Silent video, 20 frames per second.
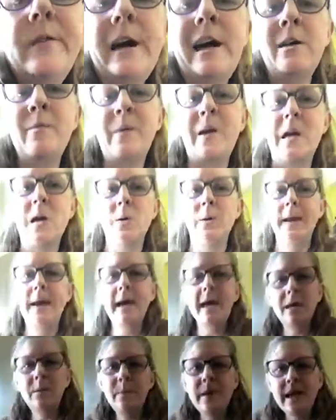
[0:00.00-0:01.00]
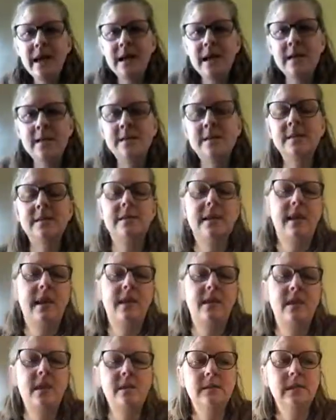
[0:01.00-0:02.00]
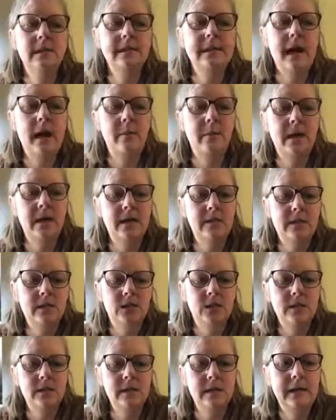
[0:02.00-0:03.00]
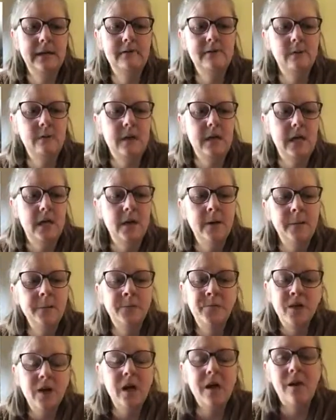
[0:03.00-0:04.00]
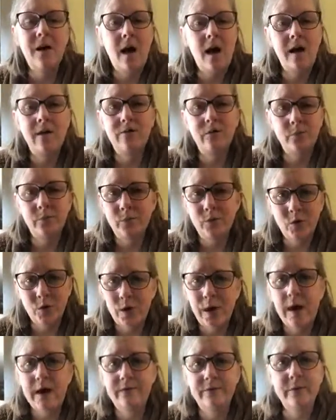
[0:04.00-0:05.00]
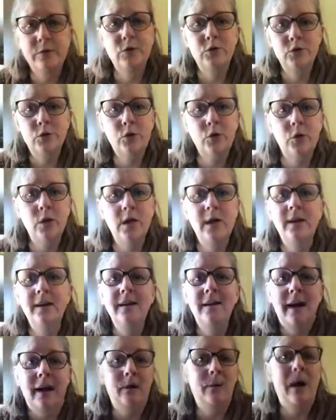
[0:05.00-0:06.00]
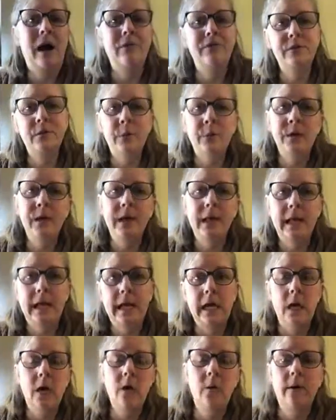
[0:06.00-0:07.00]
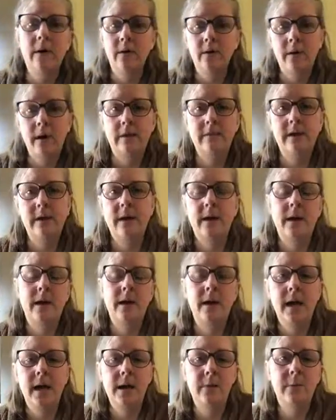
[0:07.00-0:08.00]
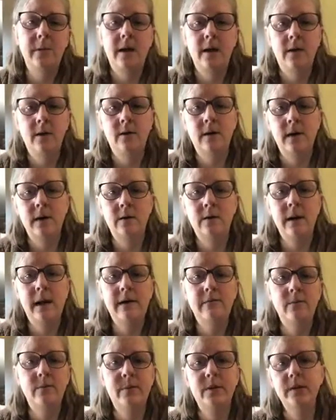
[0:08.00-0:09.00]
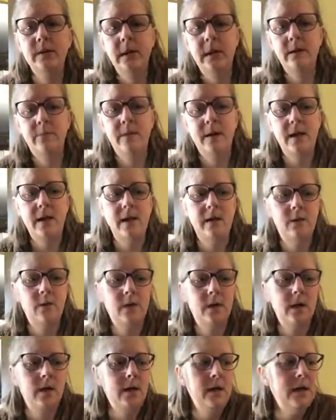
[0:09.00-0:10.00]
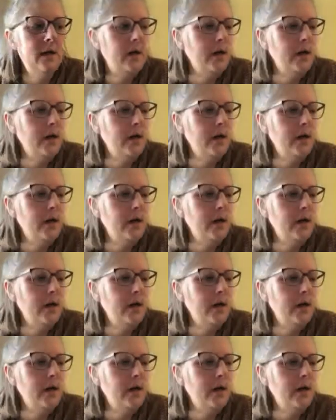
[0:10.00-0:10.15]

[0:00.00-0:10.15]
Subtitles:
fire my own head pins and things like that, because it just gives me a lot of creative control. I don't have to worry like, oh, I don't have a head pin, or I don't have a bald head pin, or,